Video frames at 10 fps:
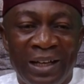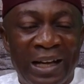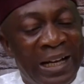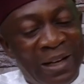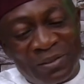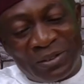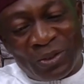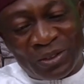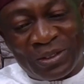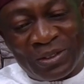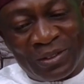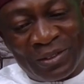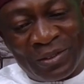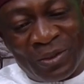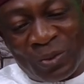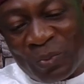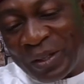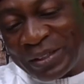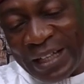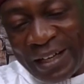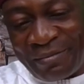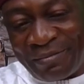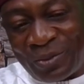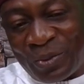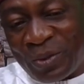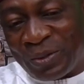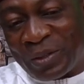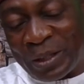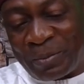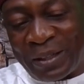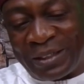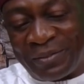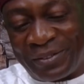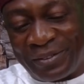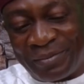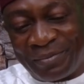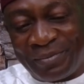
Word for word: I now just not to waste time to go into expletives.